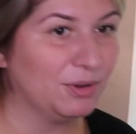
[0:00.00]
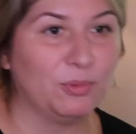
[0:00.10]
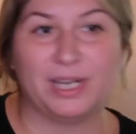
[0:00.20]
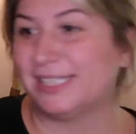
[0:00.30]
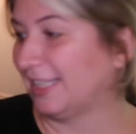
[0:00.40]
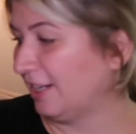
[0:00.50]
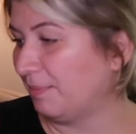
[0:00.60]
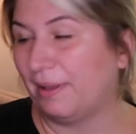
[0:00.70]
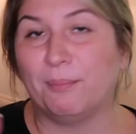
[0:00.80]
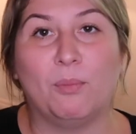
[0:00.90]
when it's a little
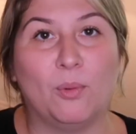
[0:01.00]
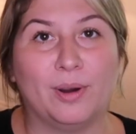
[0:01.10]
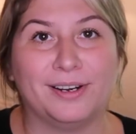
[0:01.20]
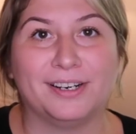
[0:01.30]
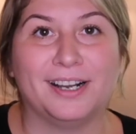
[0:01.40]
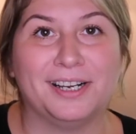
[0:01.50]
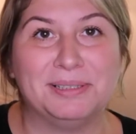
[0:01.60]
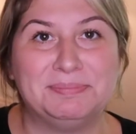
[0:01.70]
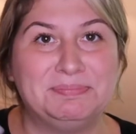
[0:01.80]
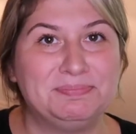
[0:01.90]
bit more
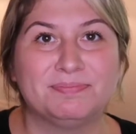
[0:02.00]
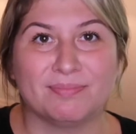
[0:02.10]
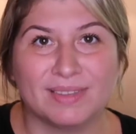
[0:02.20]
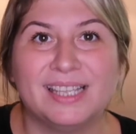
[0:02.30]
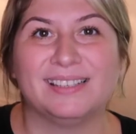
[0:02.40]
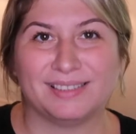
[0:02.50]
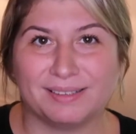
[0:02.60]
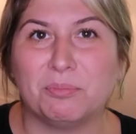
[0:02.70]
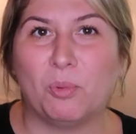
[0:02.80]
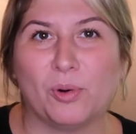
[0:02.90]

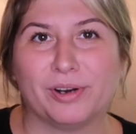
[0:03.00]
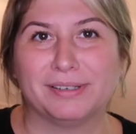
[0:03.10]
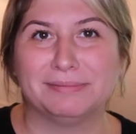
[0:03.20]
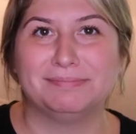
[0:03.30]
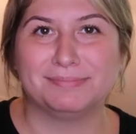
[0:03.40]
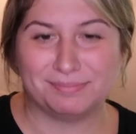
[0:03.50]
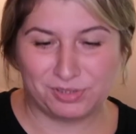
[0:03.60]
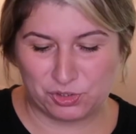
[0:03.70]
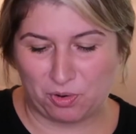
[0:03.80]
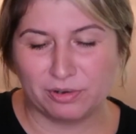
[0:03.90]
more
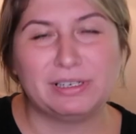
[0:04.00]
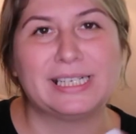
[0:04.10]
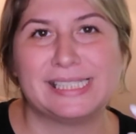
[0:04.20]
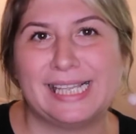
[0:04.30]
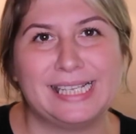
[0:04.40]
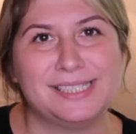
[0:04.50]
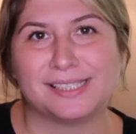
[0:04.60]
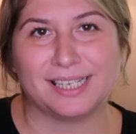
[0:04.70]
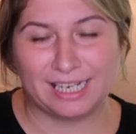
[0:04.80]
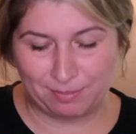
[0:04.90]
stronger, because then it's
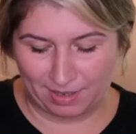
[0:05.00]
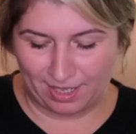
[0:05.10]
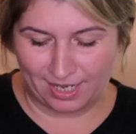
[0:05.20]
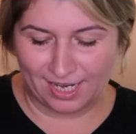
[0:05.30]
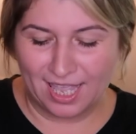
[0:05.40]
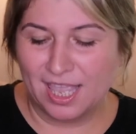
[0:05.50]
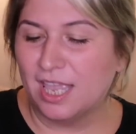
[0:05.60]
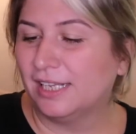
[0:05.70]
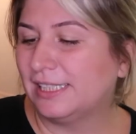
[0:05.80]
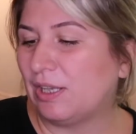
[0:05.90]
just gonna give me a headache.
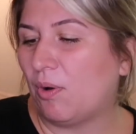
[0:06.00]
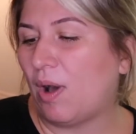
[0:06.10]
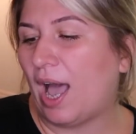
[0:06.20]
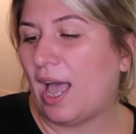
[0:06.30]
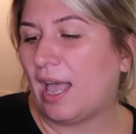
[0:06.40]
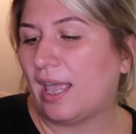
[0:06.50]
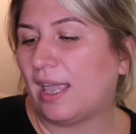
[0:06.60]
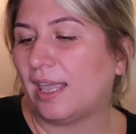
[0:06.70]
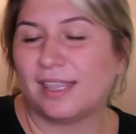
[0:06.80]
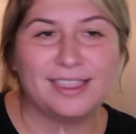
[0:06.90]
So
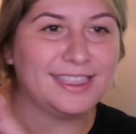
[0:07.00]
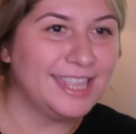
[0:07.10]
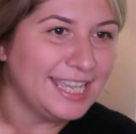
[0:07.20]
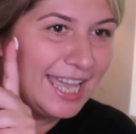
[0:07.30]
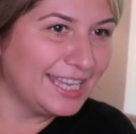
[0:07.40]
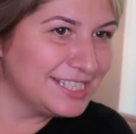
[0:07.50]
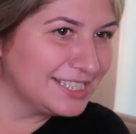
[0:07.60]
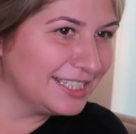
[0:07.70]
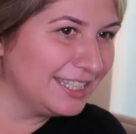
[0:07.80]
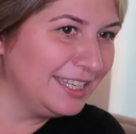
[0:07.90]
I think I
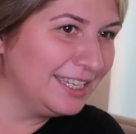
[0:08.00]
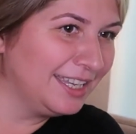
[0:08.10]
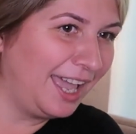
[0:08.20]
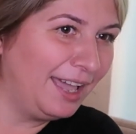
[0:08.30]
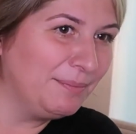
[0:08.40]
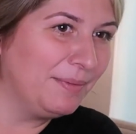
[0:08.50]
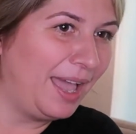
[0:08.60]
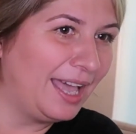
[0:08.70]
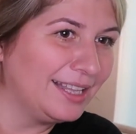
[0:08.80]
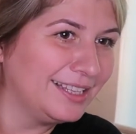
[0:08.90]
actually
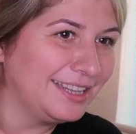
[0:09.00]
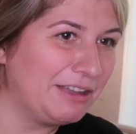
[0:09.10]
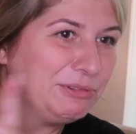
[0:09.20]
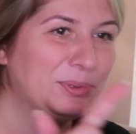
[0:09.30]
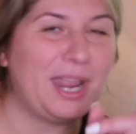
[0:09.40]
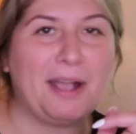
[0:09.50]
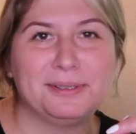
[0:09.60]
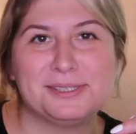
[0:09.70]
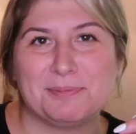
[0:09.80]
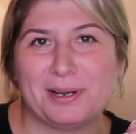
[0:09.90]
left one
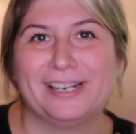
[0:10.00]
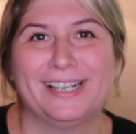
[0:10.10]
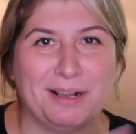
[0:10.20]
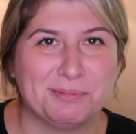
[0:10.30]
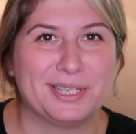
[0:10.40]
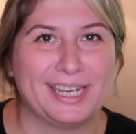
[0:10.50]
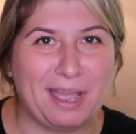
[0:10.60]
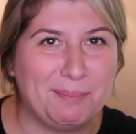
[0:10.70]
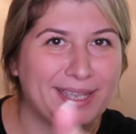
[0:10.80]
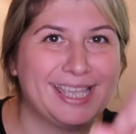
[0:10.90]
out somewhere. I'm looking
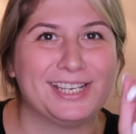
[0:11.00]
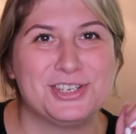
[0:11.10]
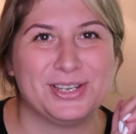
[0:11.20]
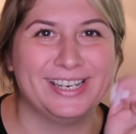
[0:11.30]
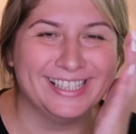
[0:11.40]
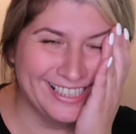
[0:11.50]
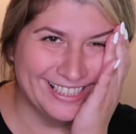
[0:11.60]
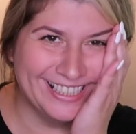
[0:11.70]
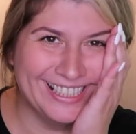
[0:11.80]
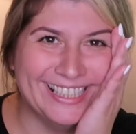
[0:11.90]
at my kitchen
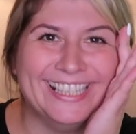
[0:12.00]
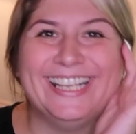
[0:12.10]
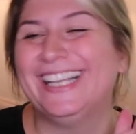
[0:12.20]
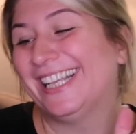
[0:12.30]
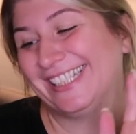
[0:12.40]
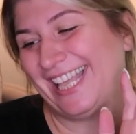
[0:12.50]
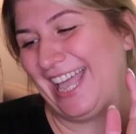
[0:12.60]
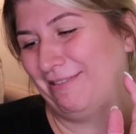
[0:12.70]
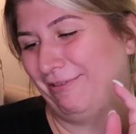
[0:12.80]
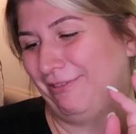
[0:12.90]
because I
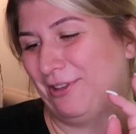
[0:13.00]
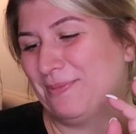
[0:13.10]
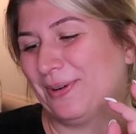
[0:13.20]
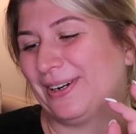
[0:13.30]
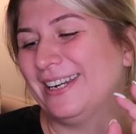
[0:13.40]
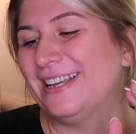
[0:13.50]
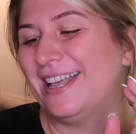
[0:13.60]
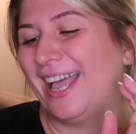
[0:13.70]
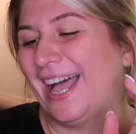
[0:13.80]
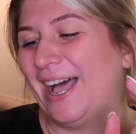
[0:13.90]
have a few more.
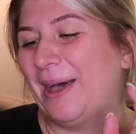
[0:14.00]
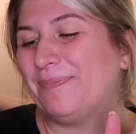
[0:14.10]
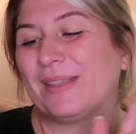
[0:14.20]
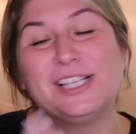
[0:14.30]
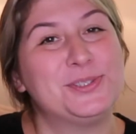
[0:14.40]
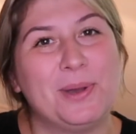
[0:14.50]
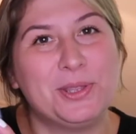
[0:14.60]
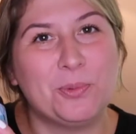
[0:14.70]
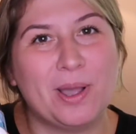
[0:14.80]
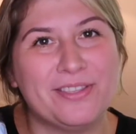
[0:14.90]

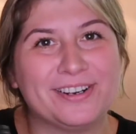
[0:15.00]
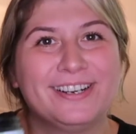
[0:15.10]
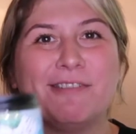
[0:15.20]
Sweater Weather